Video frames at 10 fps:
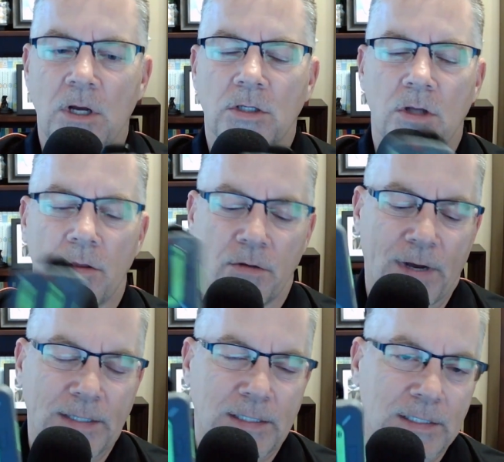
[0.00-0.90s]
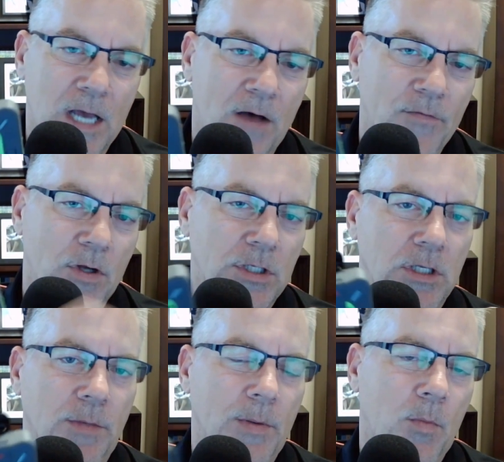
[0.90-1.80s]
So the device itself knows a
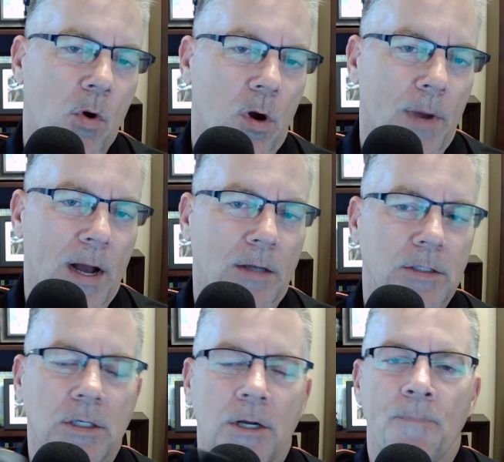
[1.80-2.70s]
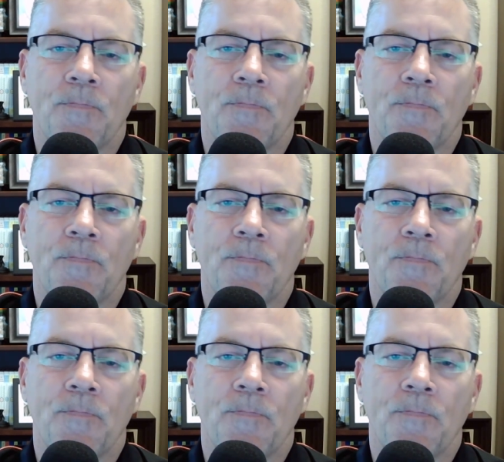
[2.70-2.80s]
little bit more about